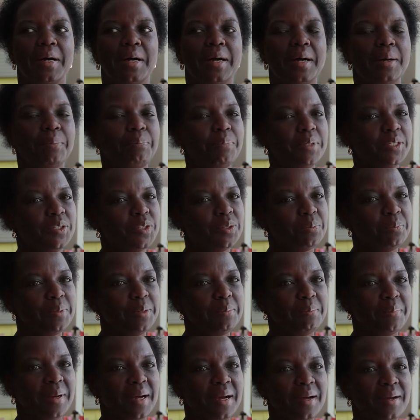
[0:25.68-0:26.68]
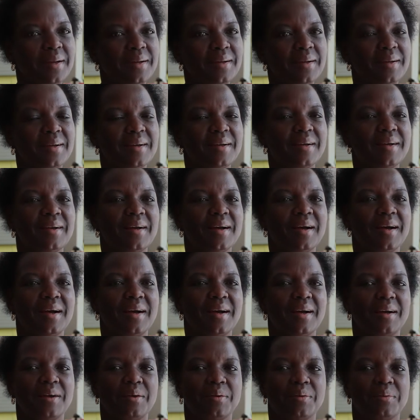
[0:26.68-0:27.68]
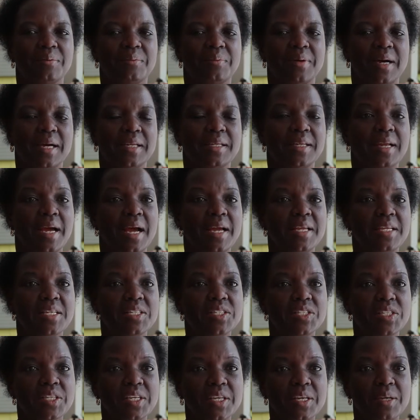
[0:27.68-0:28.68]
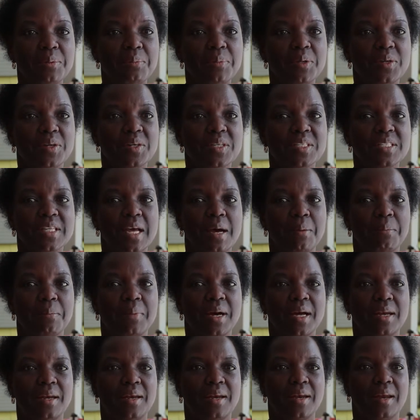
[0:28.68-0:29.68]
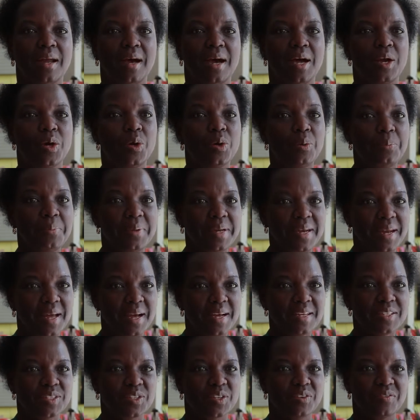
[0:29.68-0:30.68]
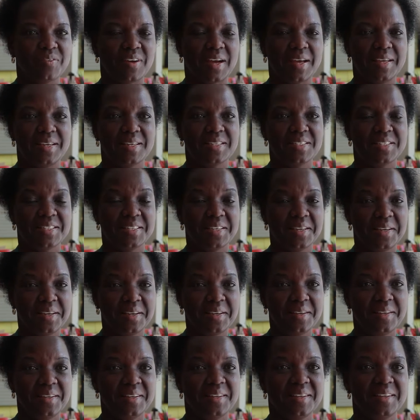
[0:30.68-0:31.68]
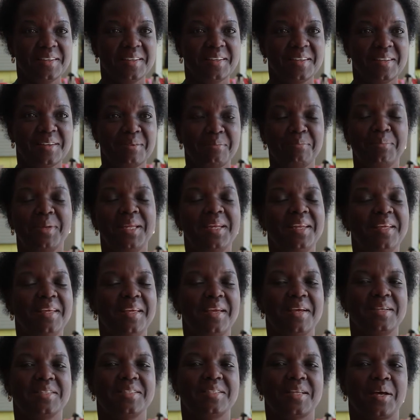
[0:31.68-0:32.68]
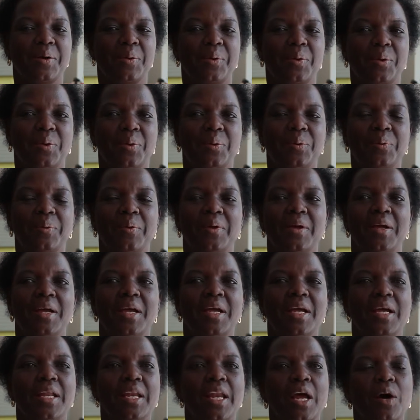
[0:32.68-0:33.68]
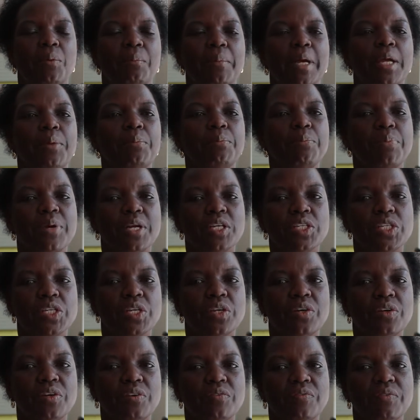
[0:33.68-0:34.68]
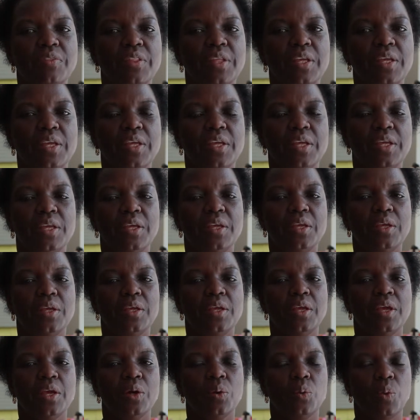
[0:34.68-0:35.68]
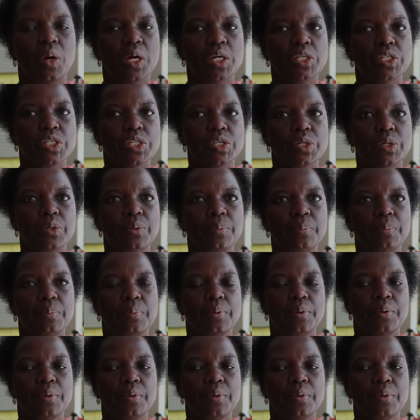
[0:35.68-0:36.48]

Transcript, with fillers: happy to be back uh, at IHE because I'm an alumnus of IHE many years ago. Now, my impression of the workshop,